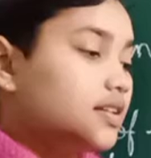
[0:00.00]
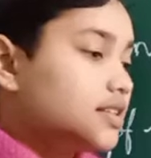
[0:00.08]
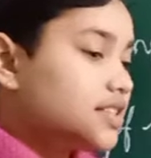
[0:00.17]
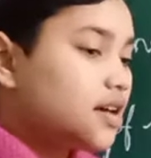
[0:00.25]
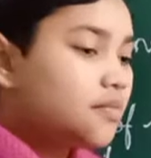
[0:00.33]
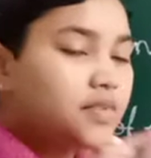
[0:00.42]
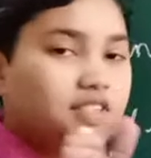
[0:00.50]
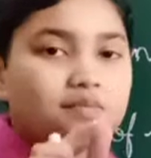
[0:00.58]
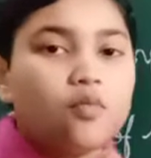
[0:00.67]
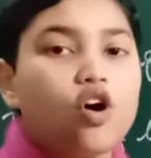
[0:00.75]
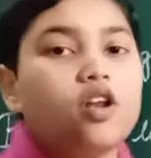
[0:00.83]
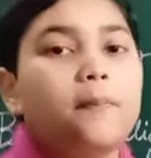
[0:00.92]
some
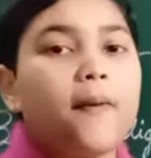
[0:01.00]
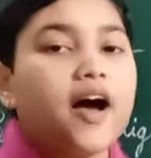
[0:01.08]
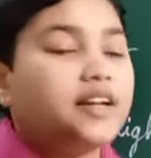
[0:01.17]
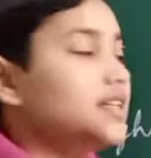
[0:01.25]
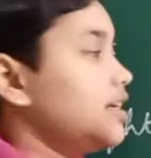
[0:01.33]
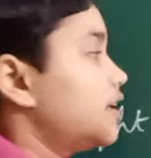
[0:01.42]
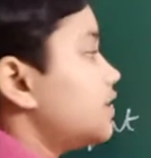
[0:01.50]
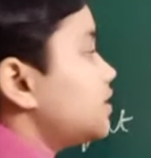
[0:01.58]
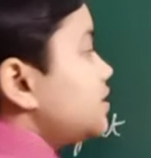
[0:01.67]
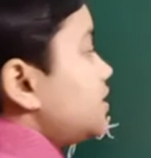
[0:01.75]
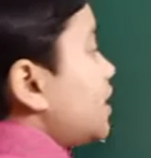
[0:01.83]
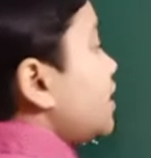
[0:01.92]
small
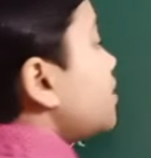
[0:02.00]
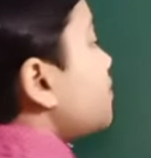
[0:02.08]
particles, air